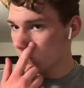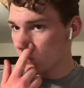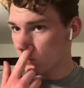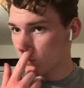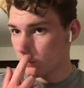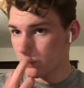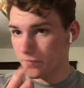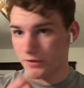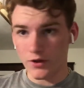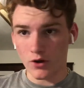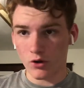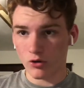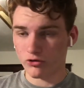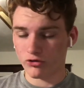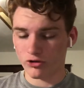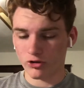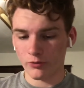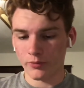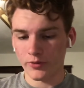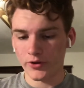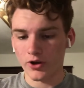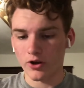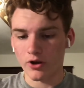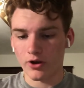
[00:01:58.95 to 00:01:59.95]
the ocean will
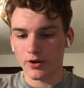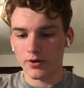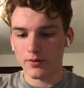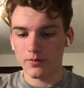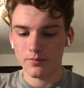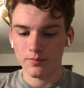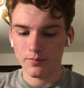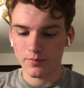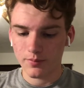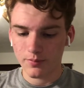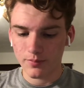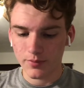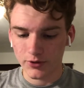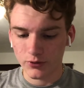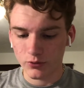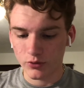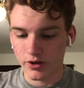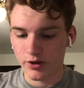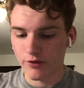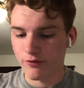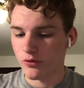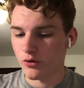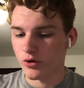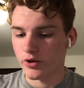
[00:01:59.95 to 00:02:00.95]
be gone by
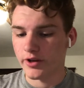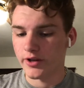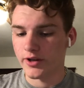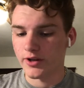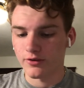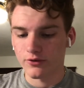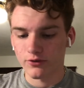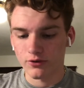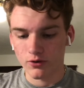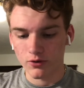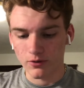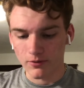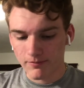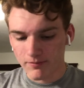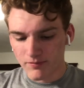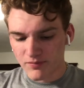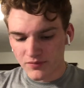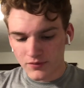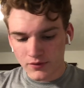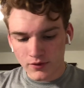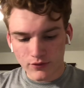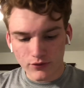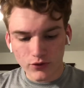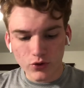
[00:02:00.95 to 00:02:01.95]
2048, so
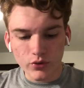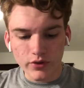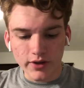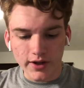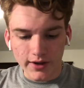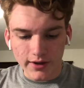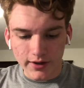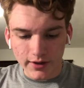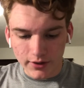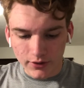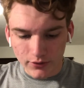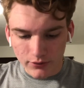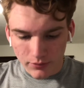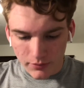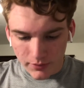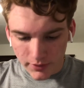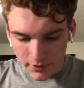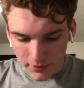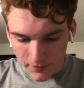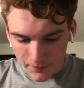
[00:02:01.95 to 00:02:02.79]
a few decades from now.